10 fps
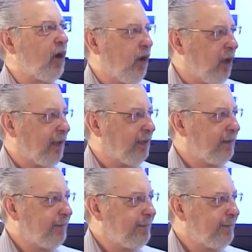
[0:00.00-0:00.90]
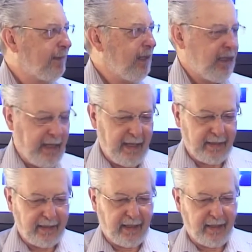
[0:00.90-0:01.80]
on.
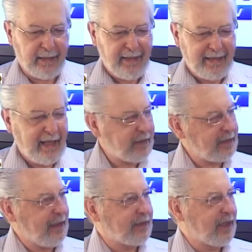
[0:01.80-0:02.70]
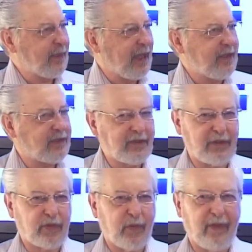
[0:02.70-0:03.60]
And that, in some cases,
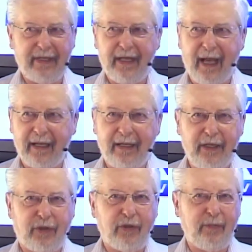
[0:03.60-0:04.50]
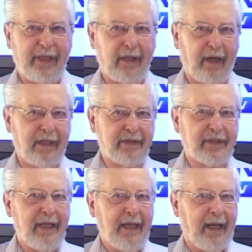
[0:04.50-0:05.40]
is really not an issue, because
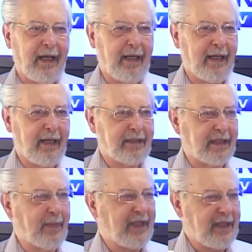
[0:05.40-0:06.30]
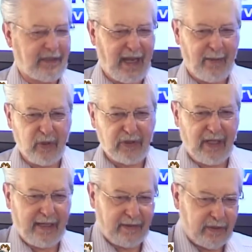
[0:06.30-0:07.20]
Some of these cameras,
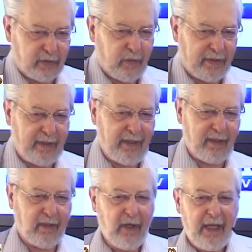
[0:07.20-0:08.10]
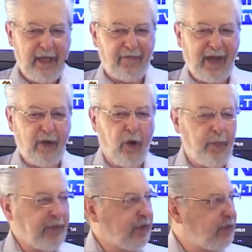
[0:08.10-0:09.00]
like this one here, if I
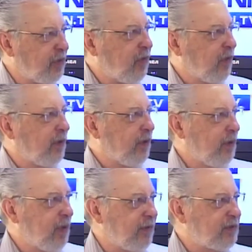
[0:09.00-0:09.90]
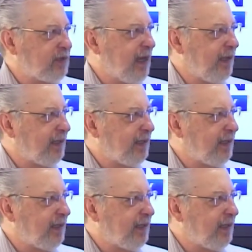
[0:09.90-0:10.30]
open the door on the side of the